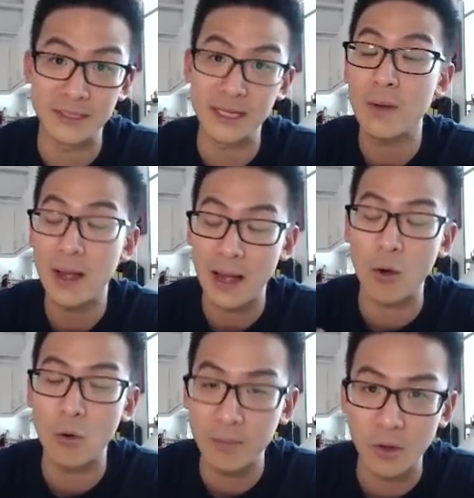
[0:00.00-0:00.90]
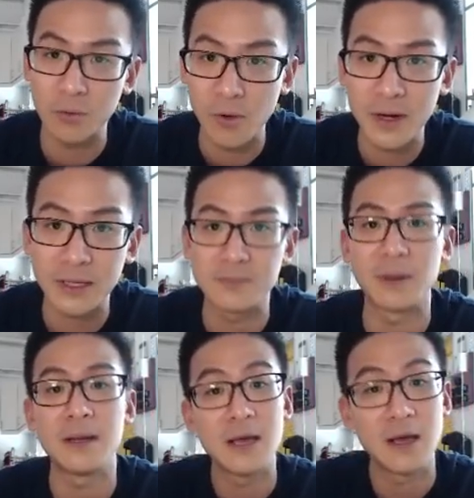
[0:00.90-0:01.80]
Now I own my own products,
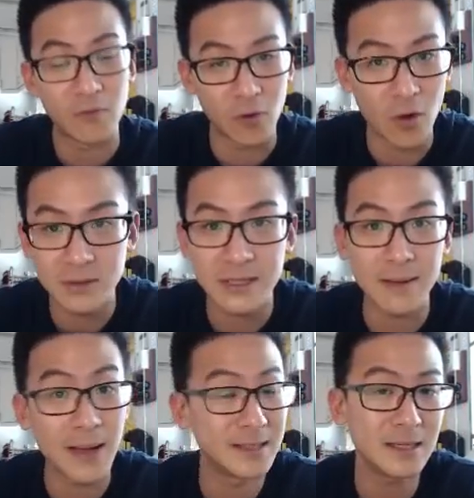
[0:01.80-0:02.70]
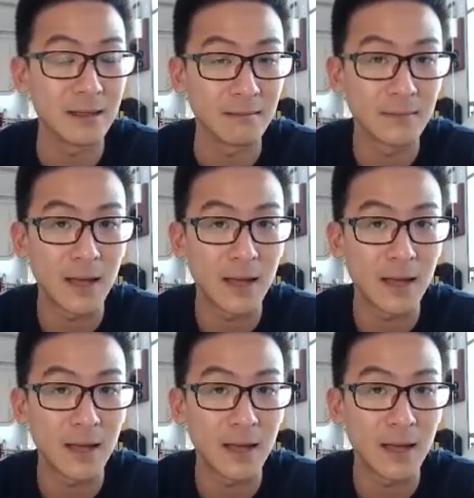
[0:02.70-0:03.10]
but for a long time, I didn't.